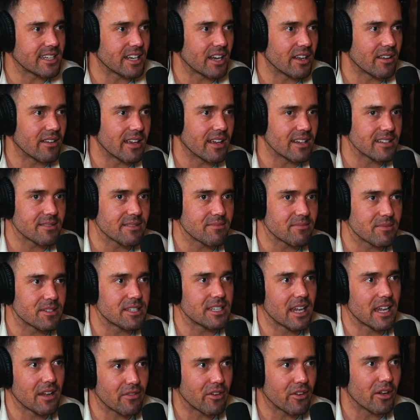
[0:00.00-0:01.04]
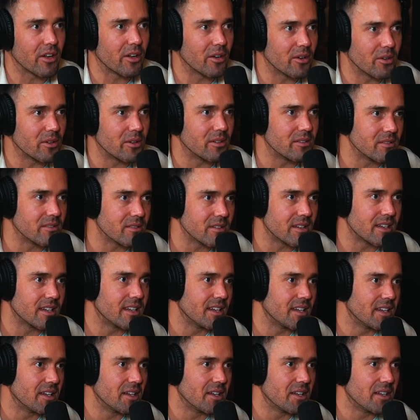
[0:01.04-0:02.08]
You know, and that's CFO and
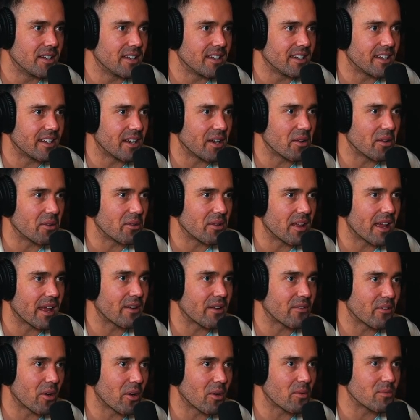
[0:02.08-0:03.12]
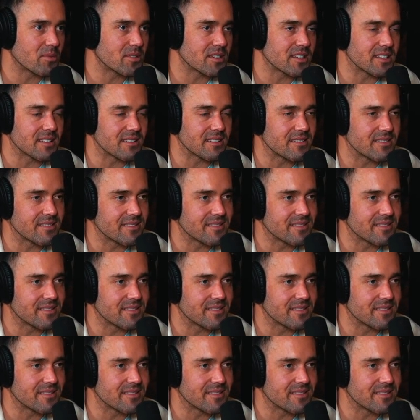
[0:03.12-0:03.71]
you know, head of ops. And